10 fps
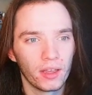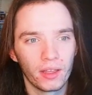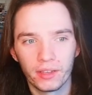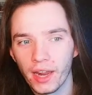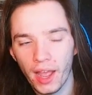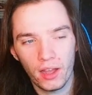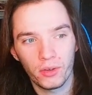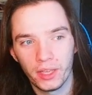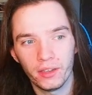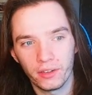Now
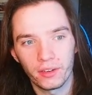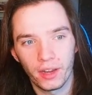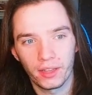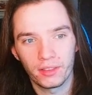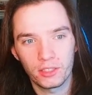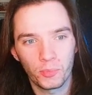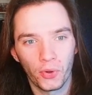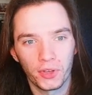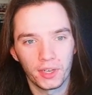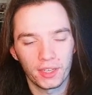here, at this
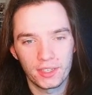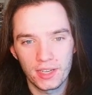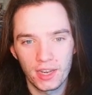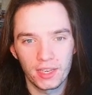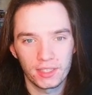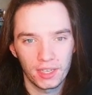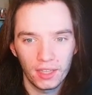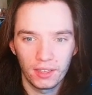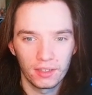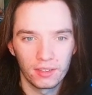point in
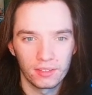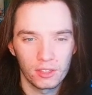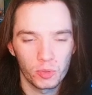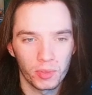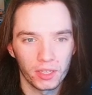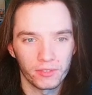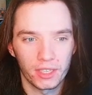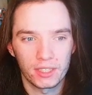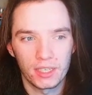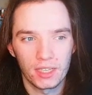1918, spring of
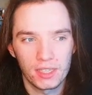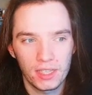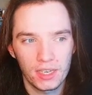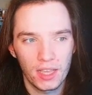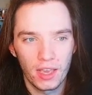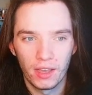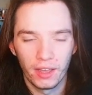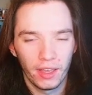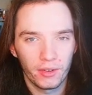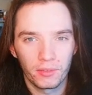1918,
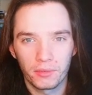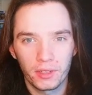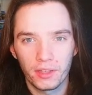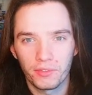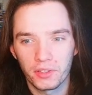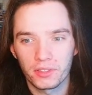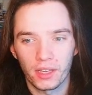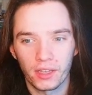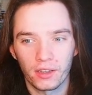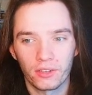it really feels
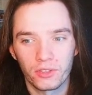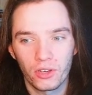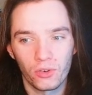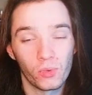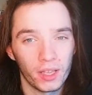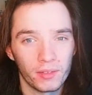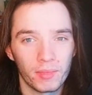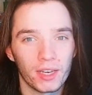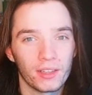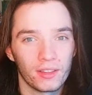like, oh no, wait a
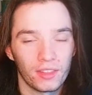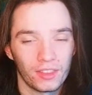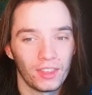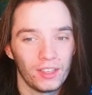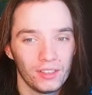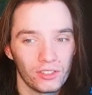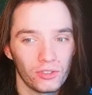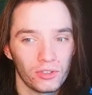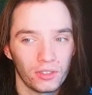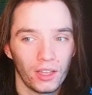minute. Things
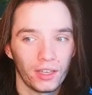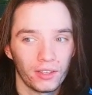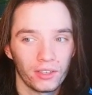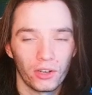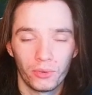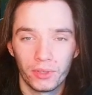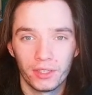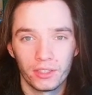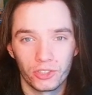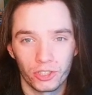look like they're going in
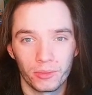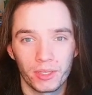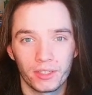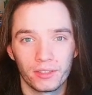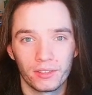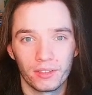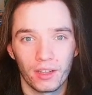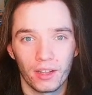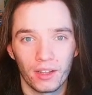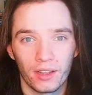the German
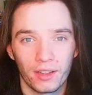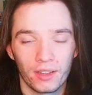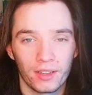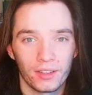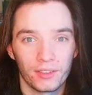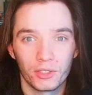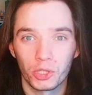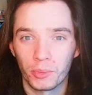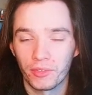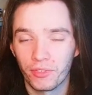
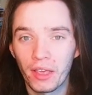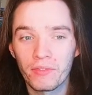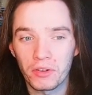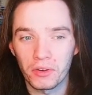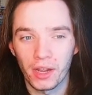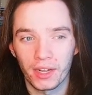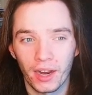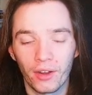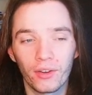favor right now.